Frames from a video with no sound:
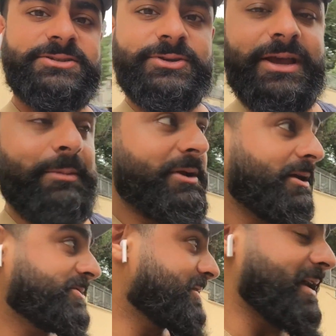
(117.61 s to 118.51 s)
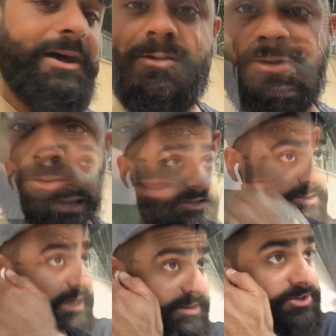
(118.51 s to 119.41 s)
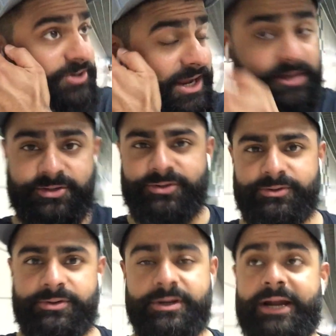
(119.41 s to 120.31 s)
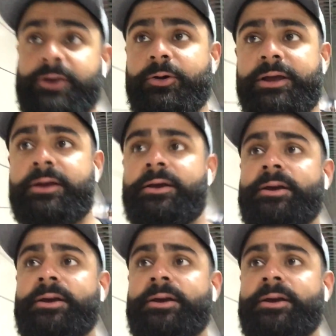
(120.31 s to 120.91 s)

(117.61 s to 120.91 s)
So yeah, I'm gonna check that out. I decided to take the train to Kadikoy.